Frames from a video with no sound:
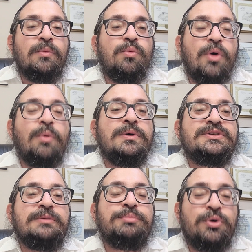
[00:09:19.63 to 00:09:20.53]
what
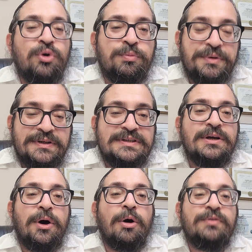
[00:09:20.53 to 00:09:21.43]
was the
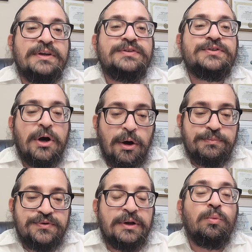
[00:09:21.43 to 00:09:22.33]
purpose of these
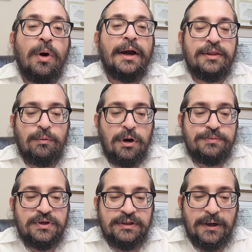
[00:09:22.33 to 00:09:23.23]
cups and why they were
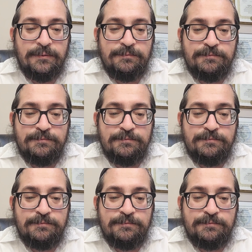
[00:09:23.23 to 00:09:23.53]
upside down.